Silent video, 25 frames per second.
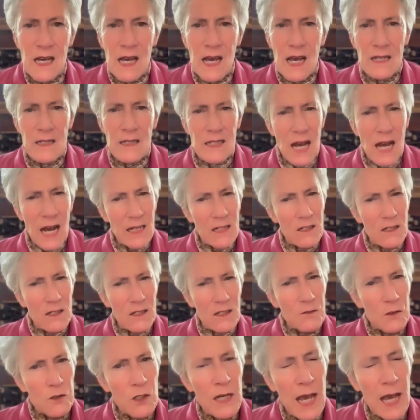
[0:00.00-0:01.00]
and kind of
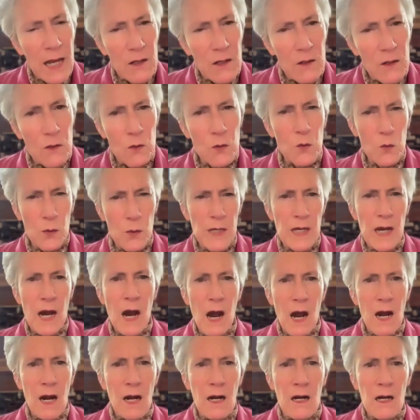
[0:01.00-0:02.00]
look at who we
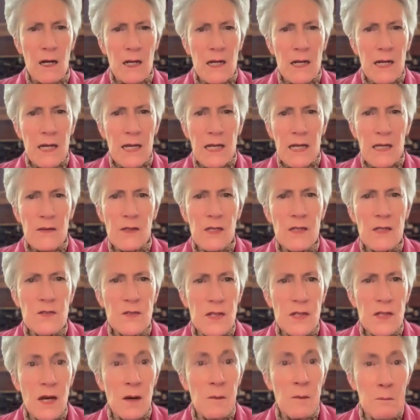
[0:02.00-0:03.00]
are in
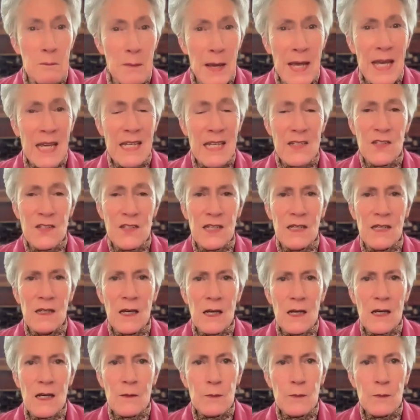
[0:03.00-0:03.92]
this amazing,